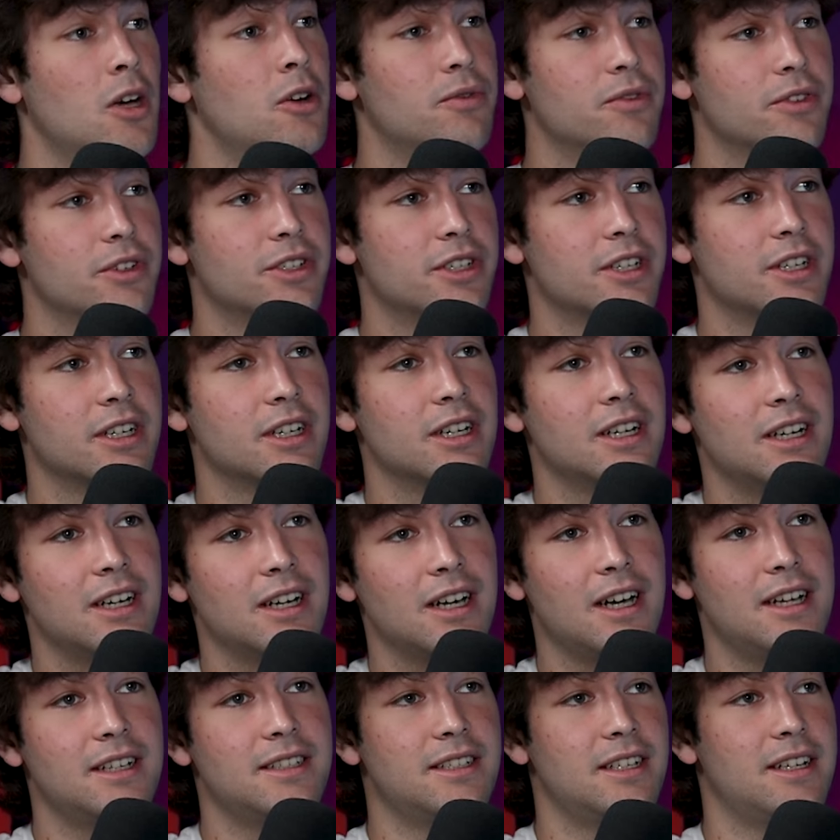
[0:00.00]
Oh, for sure.
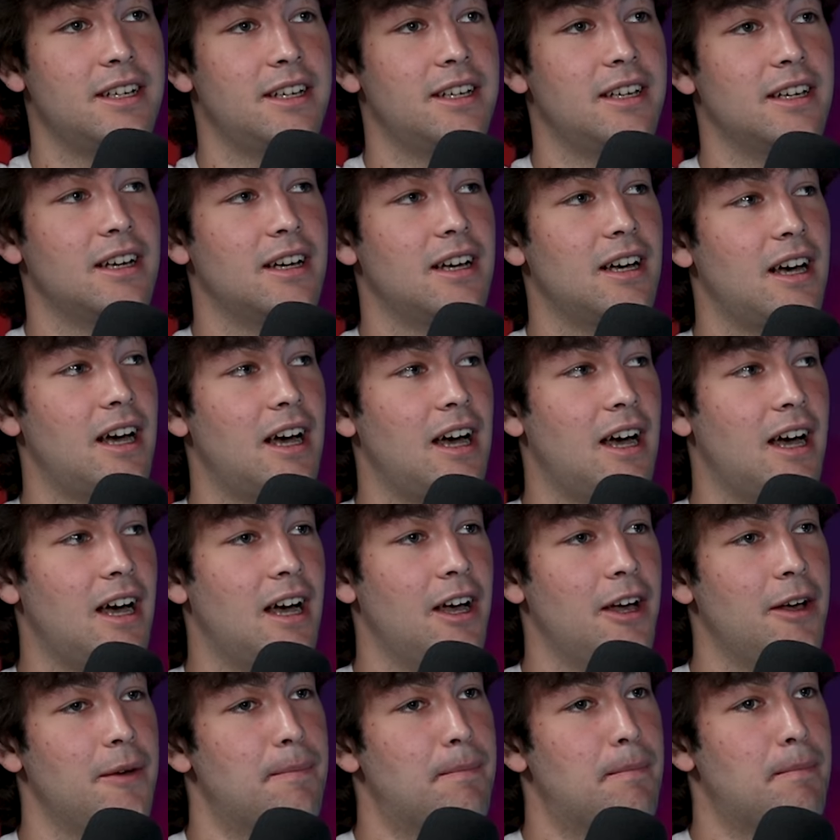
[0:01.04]
I'd say
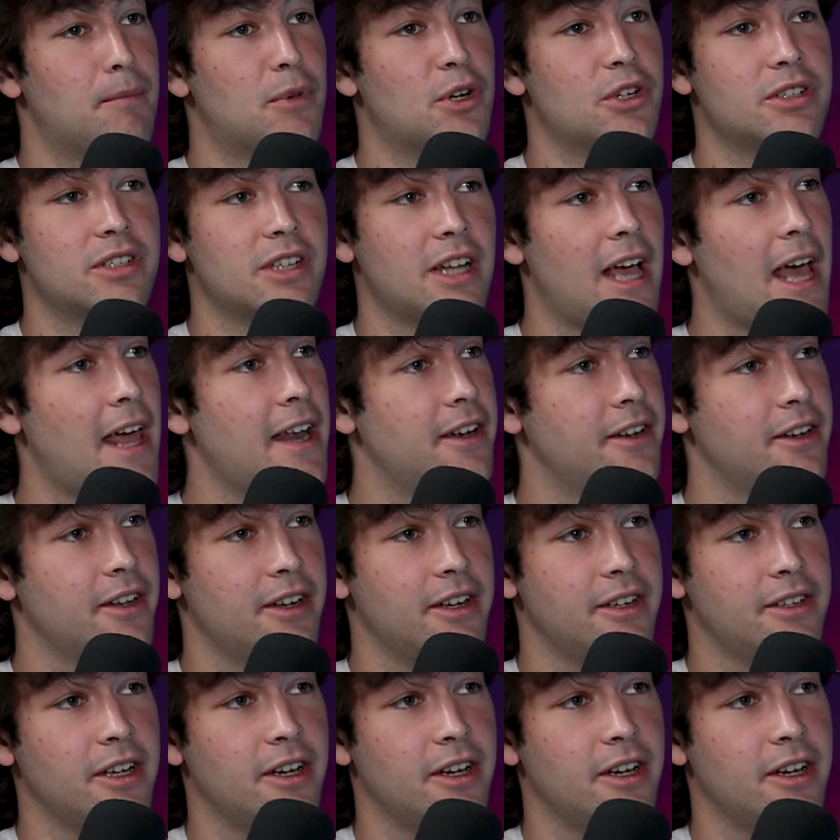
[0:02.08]
personally, I hadn't done a